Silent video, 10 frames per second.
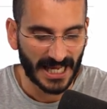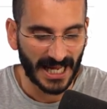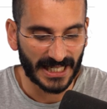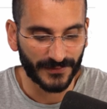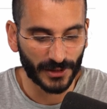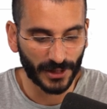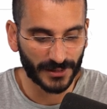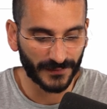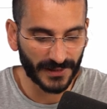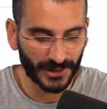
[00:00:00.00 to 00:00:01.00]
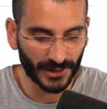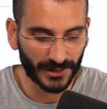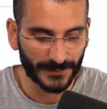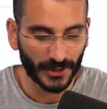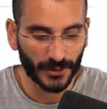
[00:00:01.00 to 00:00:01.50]
And if you look at the
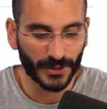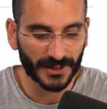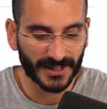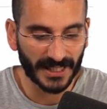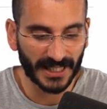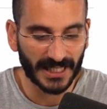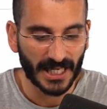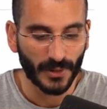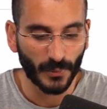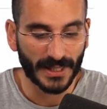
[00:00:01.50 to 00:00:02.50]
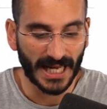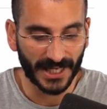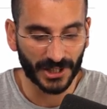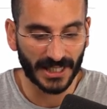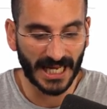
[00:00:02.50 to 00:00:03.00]
features, you can see we
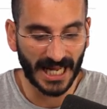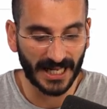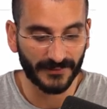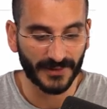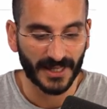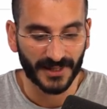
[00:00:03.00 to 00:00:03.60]
actually have